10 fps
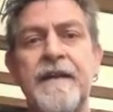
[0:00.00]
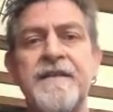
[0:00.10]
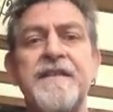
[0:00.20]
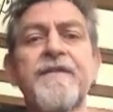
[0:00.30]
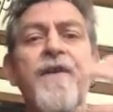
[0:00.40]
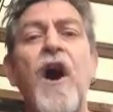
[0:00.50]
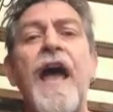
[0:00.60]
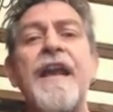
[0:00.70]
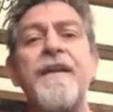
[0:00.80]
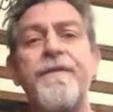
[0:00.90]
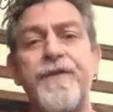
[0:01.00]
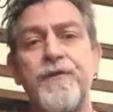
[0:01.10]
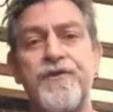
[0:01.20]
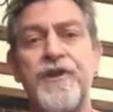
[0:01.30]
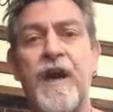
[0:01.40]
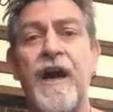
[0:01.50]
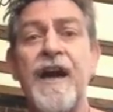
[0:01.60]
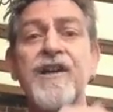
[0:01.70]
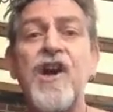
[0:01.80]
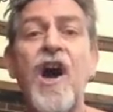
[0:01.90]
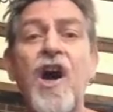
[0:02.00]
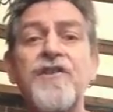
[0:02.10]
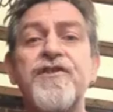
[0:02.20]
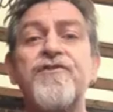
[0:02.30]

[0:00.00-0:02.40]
To divine the future, cards